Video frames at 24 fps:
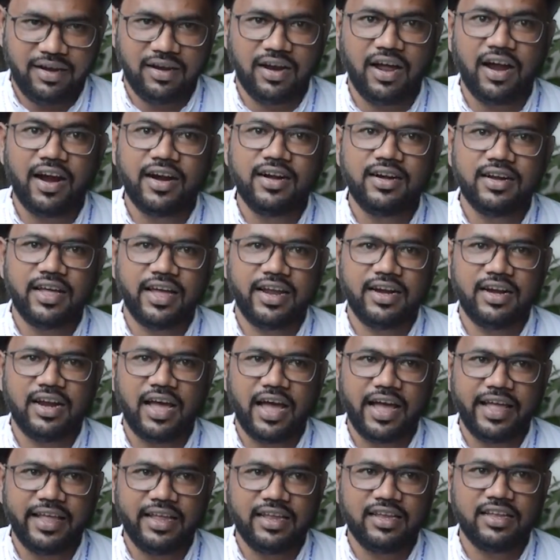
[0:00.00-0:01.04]
I learned
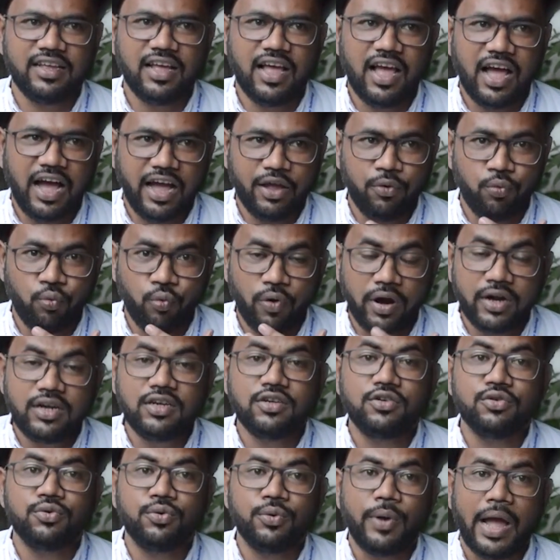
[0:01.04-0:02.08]
and I
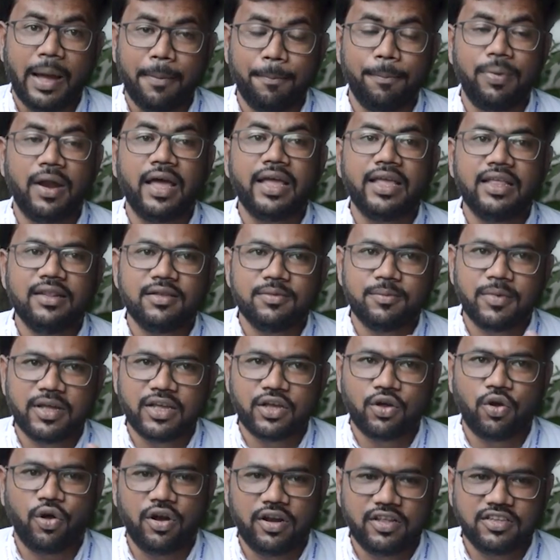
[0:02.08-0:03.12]
want to apply in
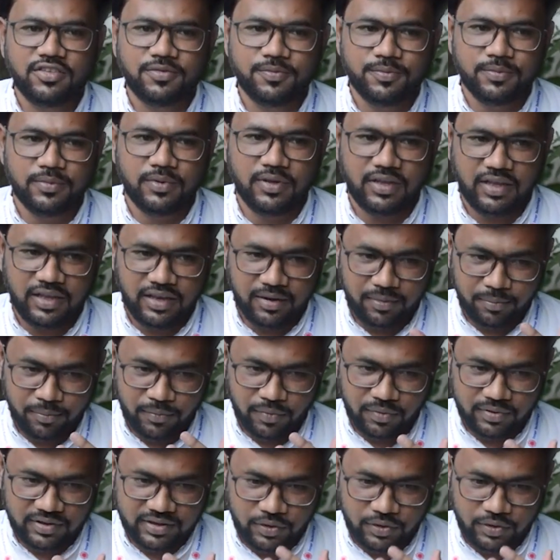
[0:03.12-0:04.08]
my college in